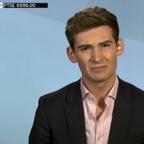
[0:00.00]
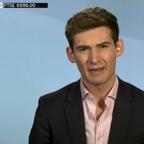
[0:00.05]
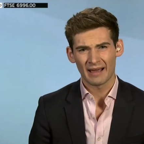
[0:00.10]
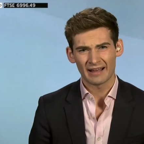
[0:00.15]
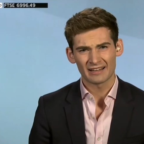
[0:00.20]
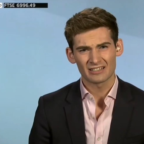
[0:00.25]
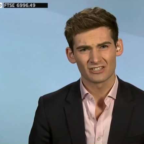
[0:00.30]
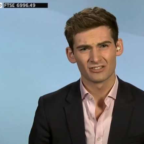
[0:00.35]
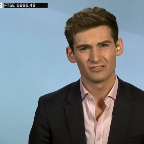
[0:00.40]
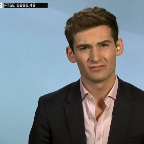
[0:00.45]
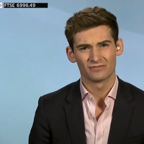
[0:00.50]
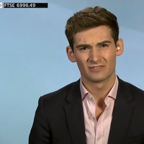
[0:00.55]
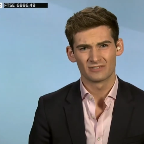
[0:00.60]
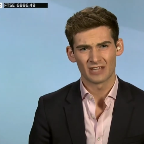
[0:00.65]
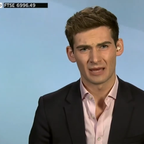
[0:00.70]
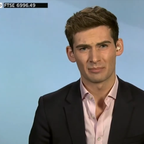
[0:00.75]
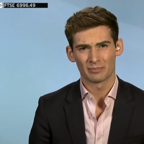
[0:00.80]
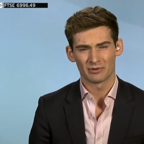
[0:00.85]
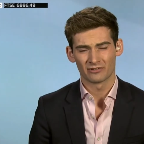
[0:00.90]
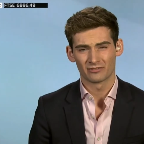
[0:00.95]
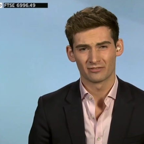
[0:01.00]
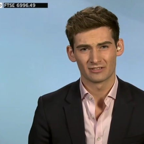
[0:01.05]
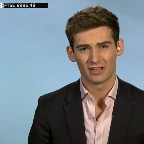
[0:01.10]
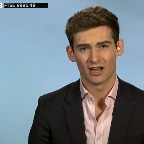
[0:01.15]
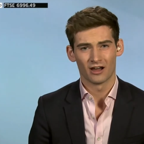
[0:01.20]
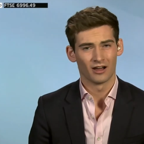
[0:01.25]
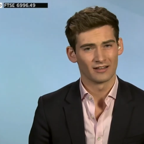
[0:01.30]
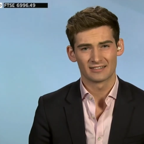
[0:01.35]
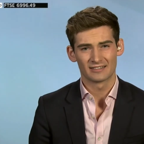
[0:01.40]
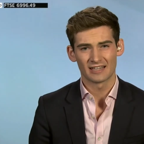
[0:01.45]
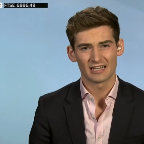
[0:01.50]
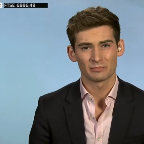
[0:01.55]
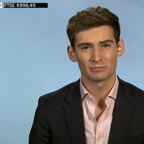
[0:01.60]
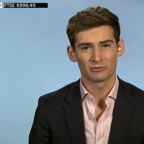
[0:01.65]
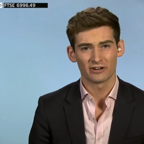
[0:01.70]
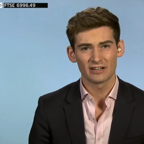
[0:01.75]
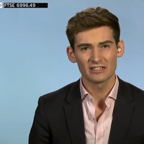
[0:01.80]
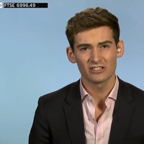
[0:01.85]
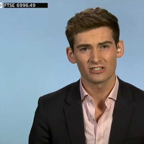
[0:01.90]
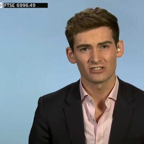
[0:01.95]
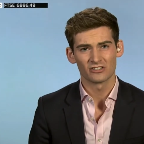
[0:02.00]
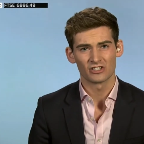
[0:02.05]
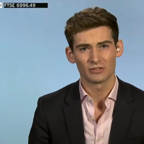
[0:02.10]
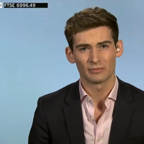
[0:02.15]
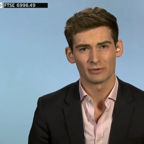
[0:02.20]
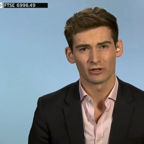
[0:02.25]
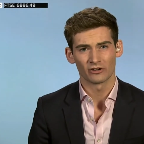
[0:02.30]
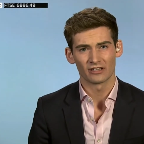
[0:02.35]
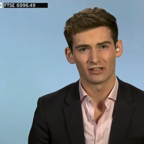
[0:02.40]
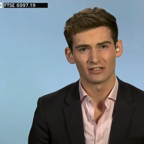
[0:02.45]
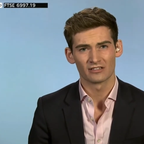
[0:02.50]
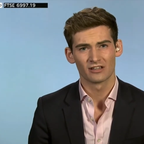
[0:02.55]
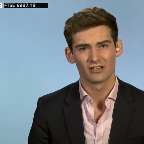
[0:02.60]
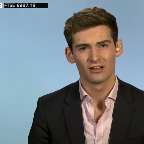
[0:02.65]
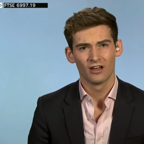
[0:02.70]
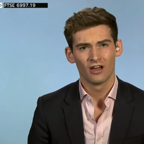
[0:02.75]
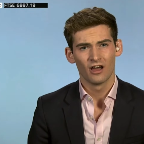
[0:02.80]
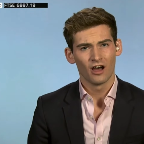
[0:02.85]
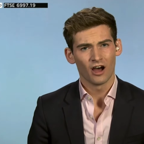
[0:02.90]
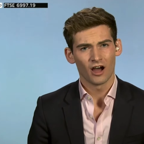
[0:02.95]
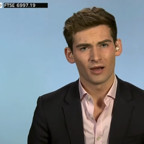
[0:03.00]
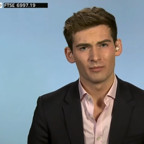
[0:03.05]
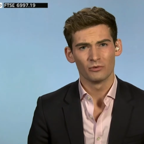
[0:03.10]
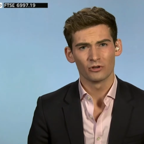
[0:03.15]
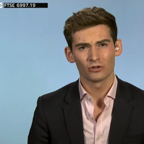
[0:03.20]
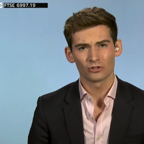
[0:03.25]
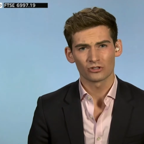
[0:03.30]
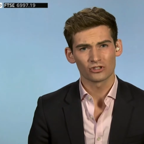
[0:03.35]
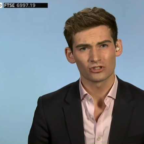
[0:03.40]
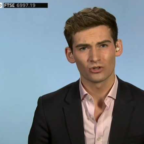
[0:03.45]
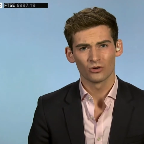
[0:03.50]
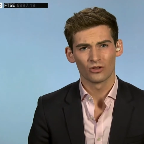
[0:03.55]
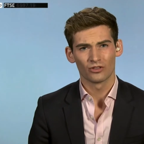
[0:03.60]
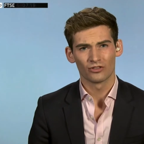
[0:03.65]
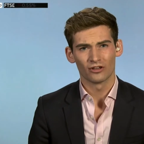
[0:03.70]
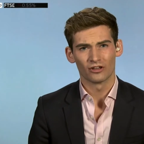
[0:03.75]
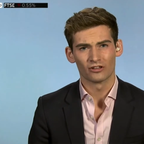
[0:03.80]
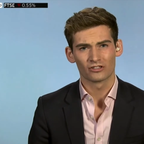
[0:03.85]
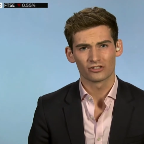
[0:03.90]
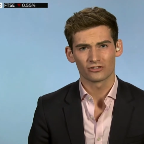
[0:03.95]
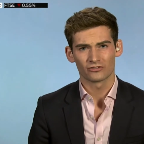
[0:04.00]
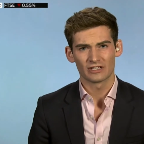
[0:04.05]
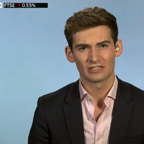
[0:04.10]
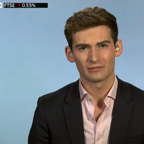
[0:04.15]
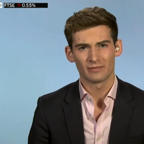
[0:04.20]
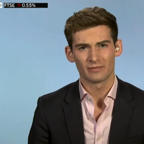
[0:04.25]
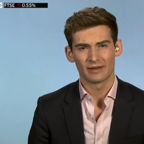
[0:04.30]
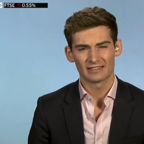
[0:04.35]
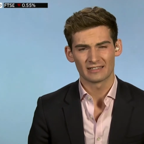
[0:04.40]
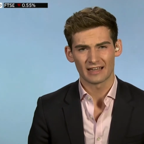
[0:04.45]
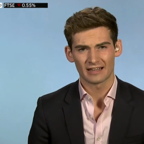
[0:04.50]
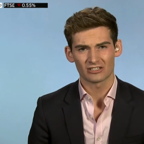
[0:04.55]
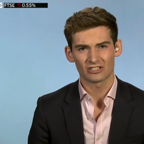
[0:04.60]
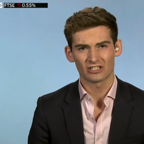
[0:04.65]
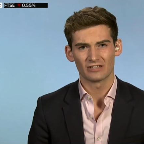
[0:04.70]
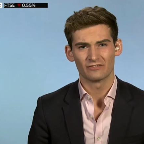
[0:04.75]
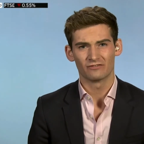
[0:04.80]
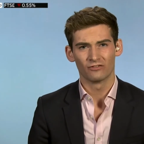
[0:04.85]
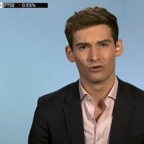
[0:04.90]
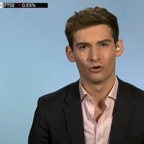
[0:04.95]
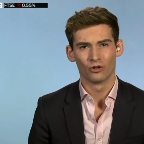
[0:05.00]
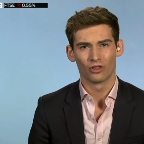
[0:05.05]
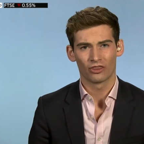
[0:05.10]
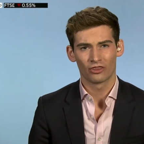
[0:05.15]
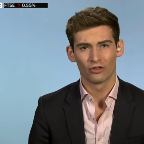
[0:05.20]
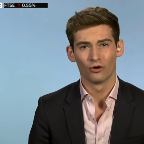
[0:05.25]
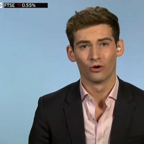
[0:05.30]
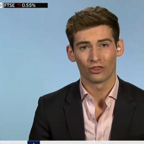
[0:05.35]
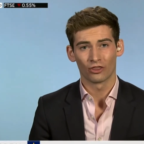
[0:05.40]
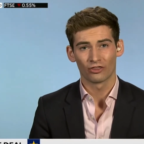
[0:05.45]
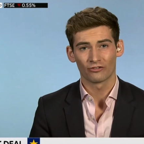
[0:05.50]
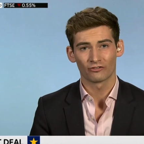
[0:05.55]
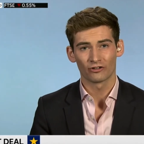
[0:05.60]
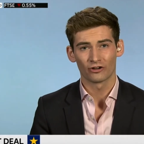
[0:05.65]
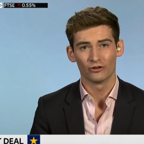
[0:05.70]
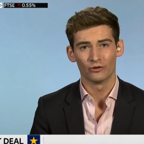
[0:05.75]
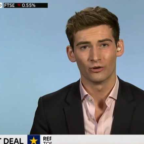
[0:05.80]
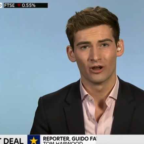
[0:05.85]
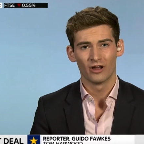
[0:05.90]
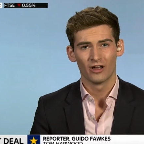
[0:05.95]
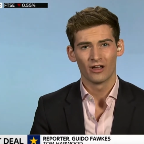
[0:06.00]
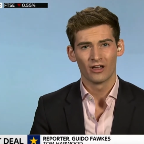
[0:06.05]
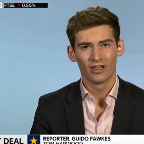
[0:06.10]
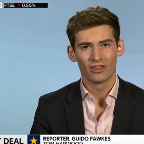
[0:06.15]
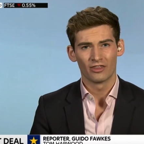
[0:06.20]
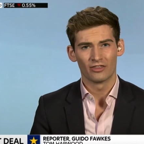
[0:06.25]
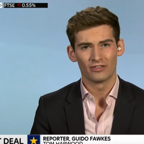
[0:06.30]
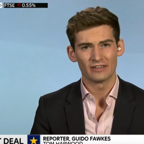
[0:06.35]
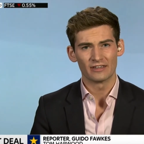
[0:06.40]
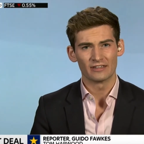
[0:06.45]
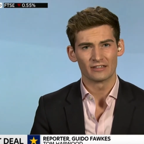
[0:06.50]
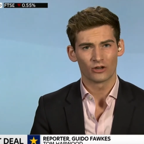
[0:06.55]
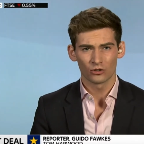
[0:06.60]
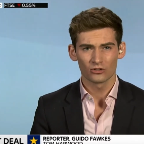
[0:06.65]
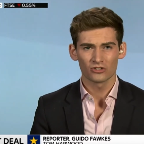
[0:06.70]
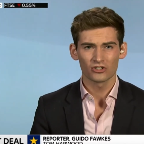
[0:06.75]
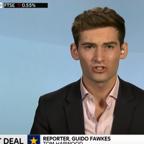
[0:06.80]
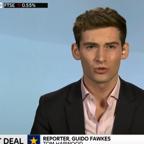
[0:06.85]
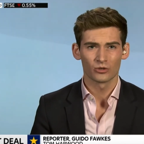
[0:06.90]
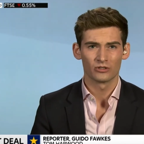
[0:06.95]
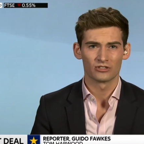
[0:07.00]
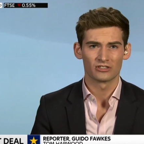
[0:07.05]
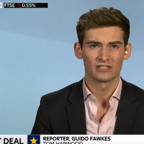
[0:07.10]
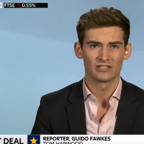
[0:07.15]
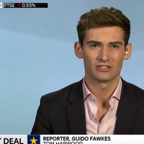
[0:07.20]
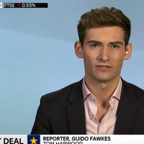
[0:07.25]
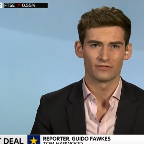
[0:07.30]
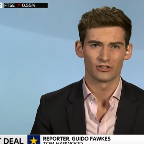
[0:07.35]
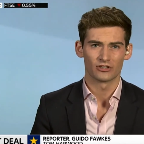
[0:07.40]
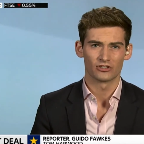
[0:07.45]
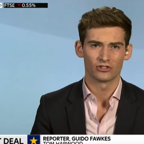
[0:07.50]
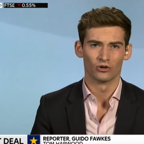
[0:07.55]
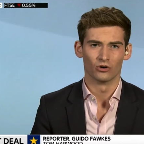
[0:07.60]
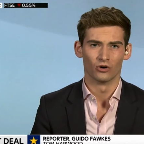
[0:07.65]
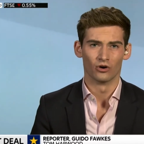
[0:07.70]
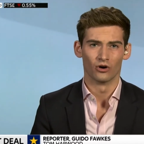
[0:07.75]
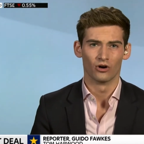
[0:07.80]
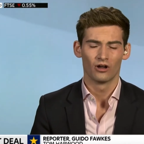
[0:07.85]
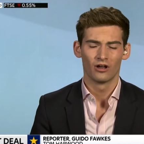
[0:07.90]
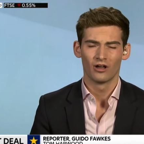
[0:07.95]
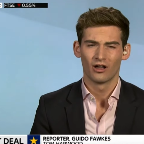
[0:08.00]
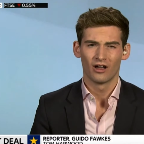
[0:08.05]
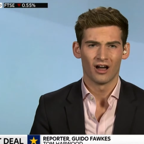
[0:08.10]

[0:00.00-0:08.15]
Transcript: smacks of desperation, to be honest. I'm not sure that Theresa May's actually thought through the consequences of the tour.